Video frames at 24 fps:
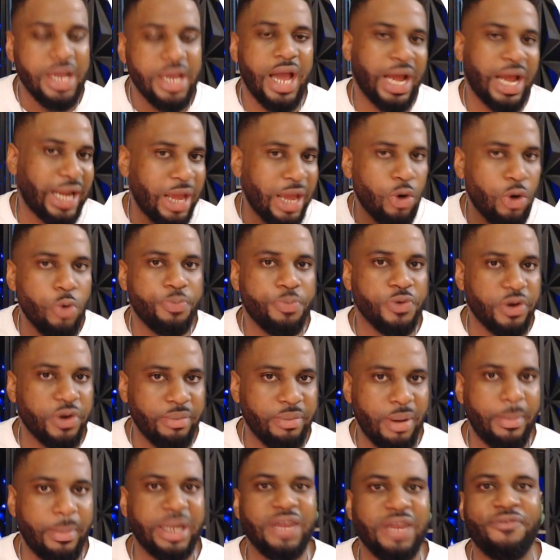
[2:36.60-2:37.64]
And I hope you
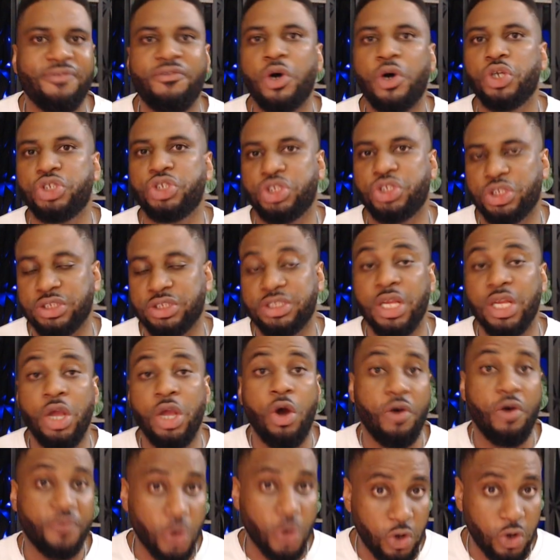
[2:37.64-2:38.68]
remember the functions
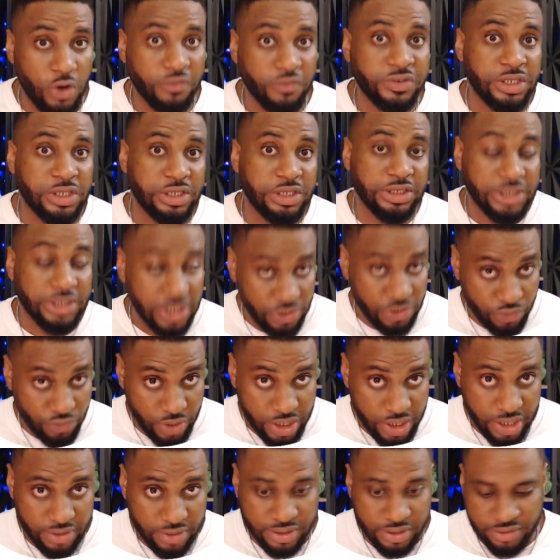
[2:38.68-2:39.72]
of all of these
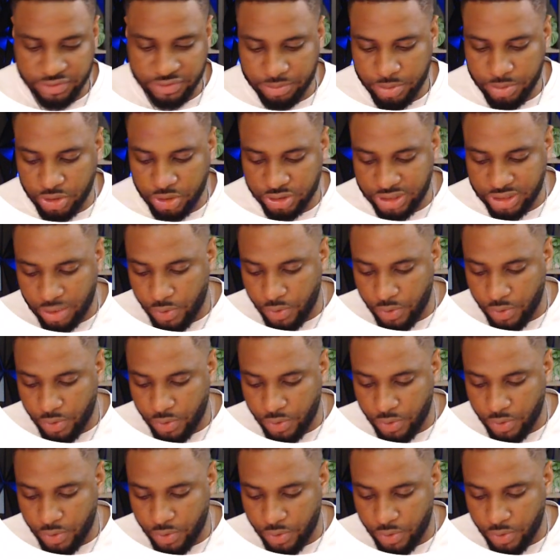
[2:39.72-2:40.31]
cranial nerves, because that will